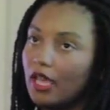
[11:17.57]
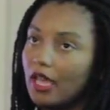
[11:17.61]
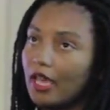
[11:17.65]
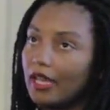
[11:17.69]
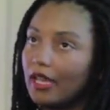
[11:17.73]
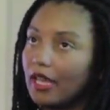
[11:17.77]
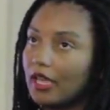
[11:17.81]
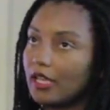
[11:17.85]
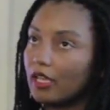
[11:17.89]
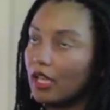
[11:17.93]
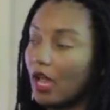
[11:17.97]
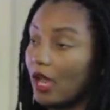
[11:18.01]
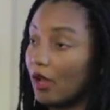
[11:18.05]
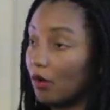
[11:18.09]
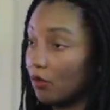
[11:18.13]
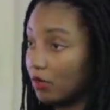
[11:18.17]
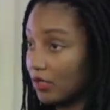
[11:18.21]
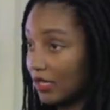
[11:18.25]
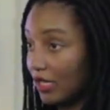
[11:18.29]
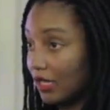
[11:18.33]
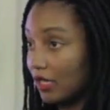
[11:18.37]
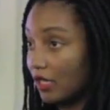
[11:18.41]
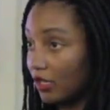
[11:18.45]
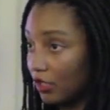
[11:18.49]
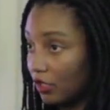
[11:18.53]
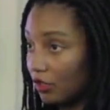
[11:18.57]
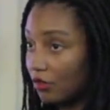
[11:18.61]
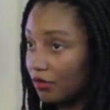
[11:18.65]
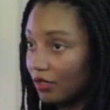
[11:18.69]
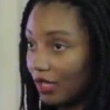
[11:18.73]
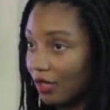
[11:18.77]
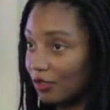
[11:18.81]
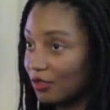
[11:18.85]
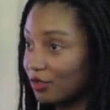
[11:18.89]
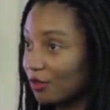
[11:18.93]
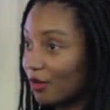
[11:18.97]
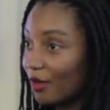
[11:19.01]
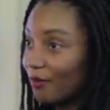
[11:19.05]
And I was at a uni,
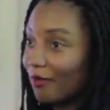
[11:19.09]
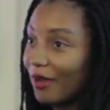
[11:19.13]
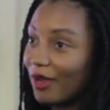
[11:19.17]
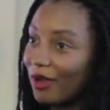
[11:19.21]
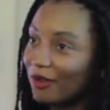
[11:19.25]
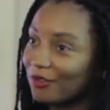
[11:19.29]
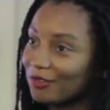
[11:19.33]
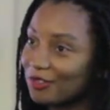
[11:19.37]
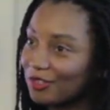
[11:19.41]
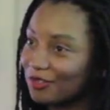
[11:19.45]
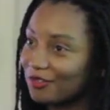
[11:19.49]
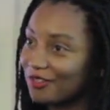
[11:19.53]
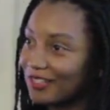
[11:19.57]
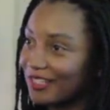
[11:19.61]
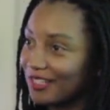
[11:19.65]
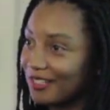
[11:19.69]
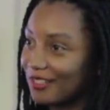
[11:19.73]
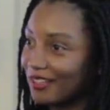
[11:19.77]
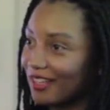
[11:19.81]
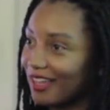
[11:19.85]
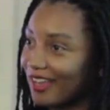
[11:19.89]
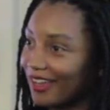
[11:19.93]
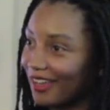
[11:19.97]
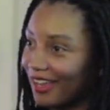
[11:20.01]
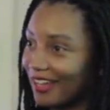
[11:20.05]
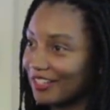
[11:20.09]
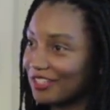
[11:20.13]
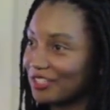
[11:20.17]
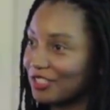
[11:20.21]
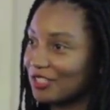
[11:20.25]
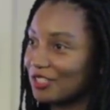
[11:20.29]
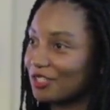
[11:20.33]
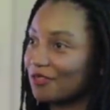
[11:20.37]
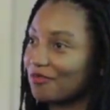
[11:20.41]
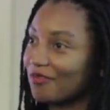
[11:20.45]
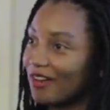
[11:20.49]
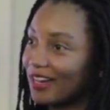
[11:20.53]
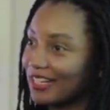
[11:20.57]
I was talking to my old uni
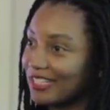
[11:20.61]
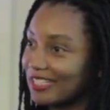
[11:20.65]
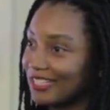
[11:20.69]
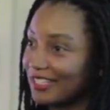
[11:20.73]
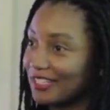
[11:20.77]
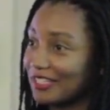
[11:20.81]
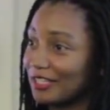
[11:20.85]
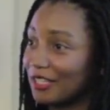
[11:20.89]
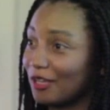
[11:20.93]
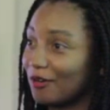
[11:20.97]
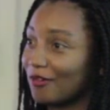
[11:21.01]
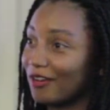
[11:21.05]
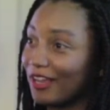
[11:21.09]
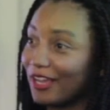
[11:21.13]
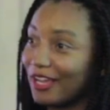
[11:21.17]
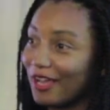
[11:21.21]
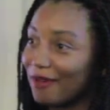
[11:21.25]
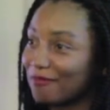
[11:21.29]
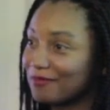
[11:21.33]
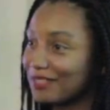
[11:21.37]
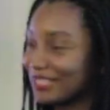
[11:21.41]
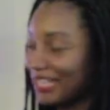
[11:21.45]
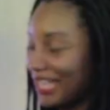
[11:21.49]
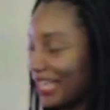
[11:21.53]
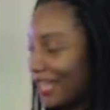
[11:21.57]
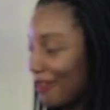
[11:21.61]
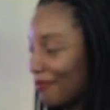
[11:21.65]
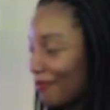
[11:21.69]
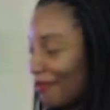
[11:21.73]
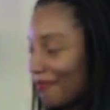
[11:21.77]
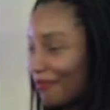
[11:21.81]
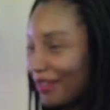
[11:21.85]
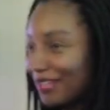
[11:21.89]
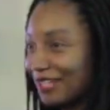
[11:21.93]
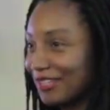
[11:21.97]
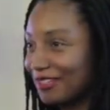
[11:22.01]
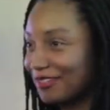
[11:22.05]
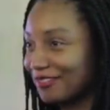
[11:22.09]
actually to writers, and they were like, I'm scared, what
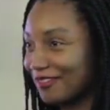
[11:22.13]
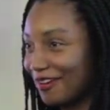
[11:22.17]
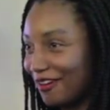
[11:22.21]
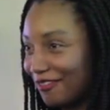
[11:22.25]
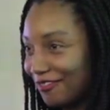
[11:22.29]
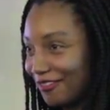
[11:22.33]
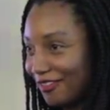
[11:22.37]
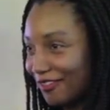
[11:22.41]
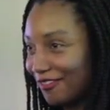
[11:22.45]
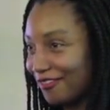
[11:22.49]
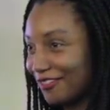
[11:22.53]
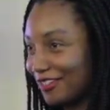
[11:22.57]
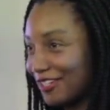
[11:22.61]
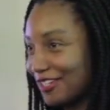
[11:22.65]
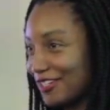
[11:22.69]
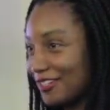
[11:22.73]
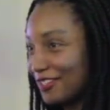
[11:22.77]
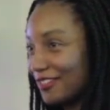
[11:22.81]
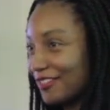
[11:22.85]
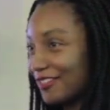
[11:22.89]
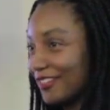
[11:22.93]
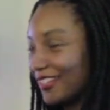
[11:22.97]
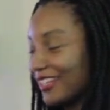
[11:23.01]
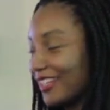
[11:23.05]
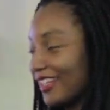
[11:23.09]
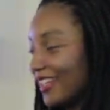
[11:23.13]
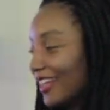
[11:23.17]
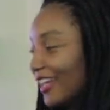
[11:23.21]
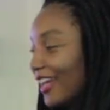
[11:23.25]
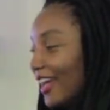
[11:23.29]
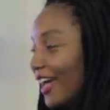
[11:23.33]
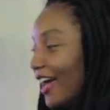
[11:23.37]
am I going to do after I finish uni?